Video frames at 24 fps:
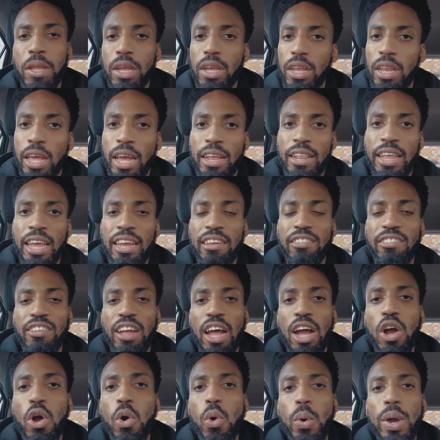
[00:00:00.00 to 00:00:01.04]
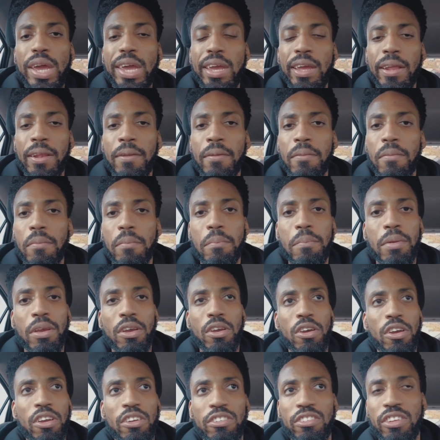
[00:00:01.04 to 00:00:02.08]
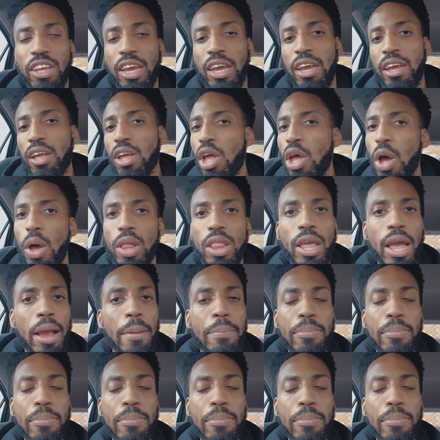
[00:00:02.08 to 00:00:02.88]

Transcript: that they start quitting because they're